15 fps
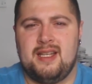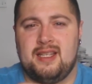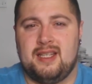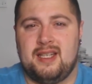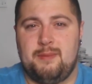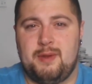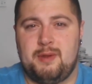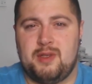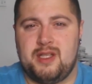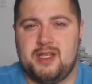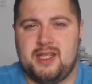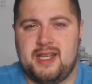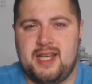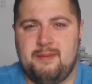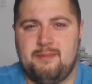the lemon
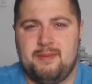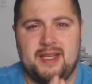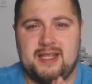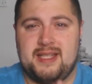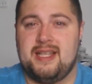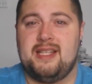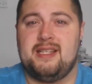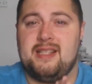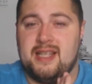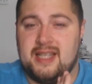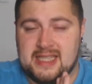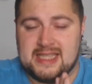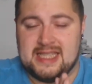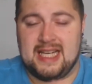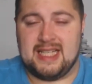ones of them, it tastes
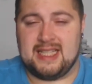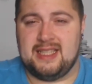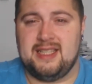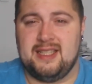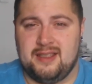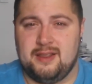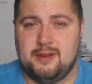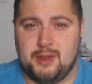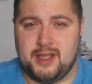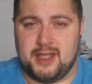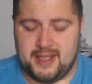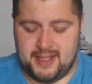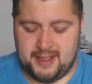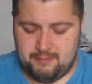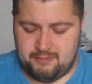exactly like one
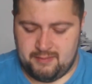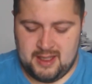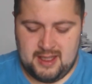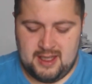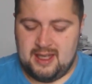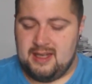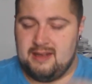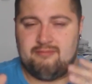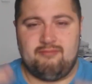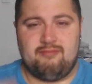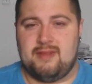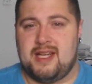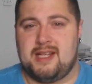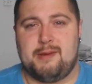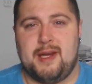of them.
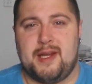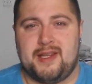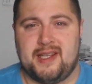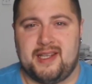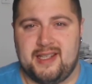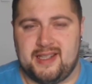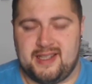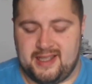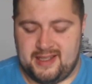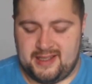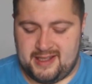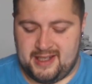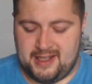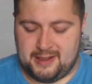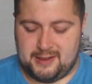That's what I think it
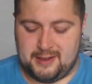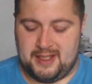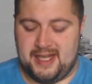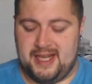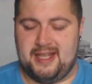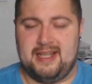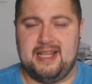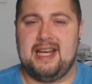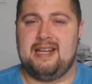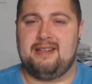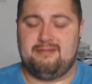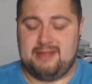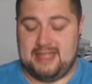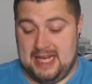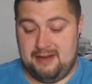tastes like. So yeah,
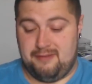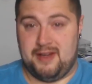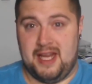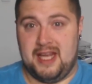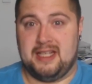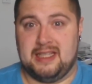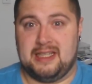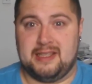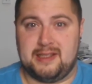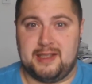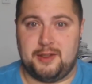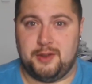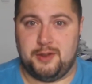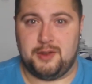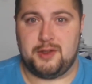that definitely gets
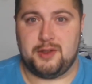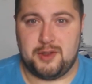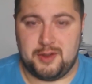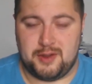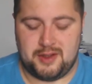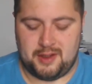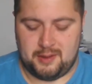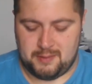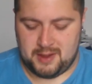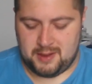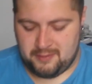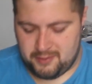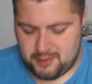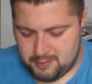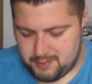a huge thumbs
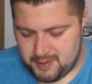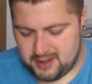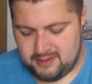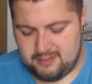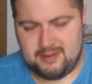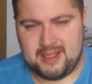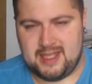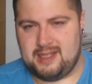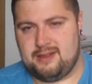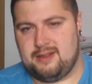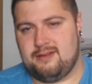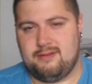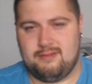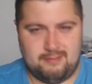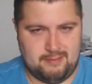up from me.
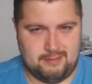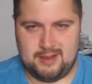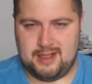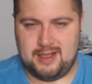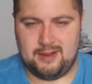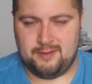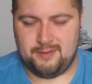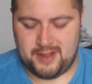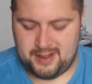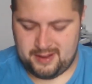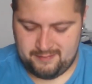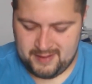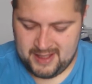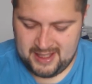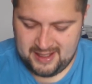I love
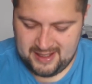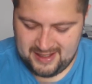that.